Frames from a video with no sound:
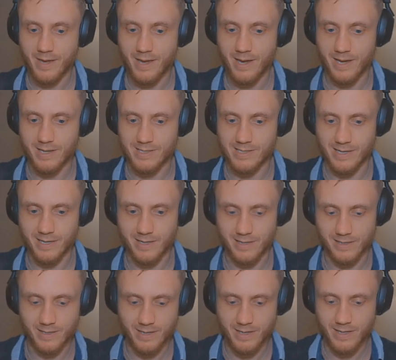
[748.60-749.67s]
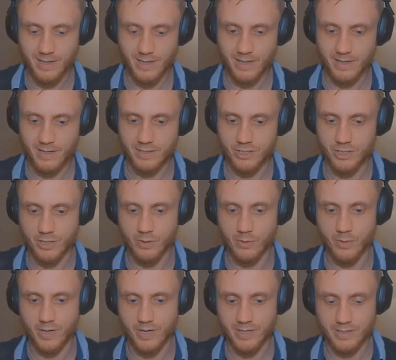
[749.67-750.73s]
and say,
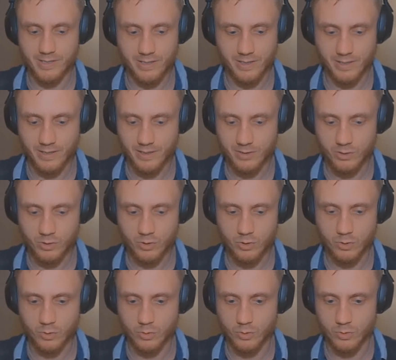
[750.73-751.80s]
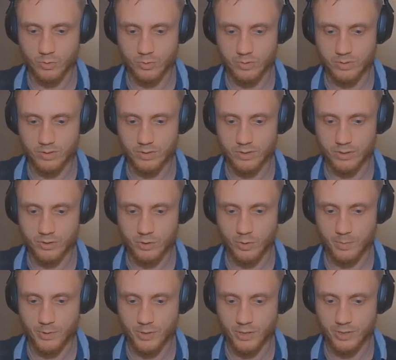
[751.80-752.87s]
generate 2
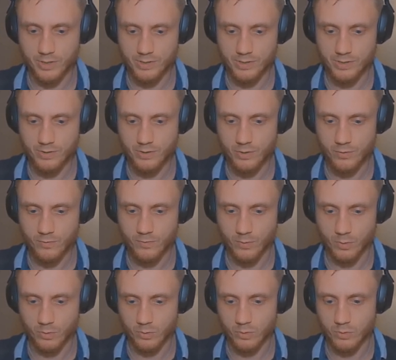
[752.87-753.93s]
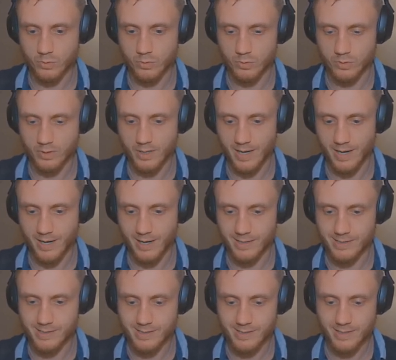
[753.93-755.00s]
descriptions for Google
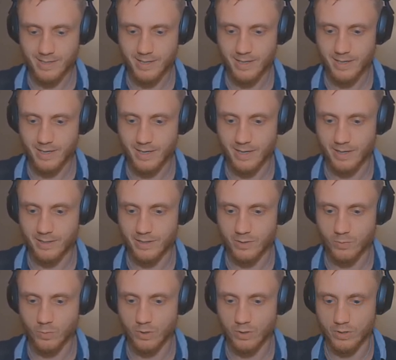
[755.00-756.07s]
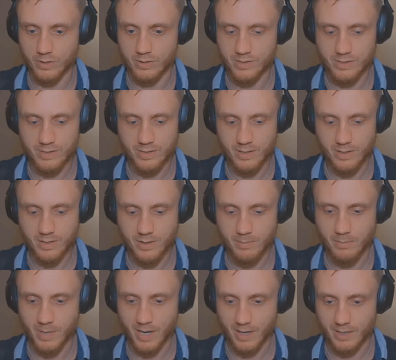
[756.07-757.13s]
Ads, 90 words
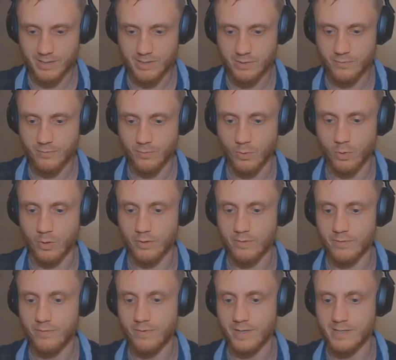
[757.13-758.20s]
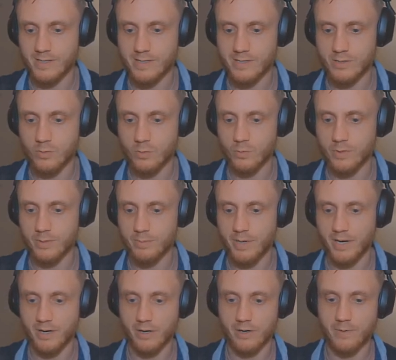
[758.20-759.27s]
max for fence
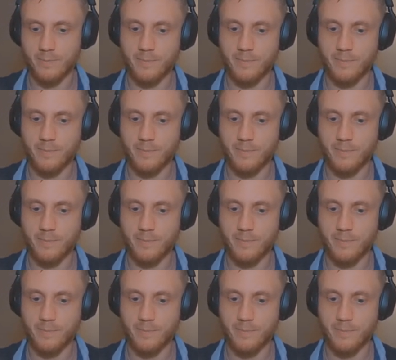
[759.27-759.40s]
repair.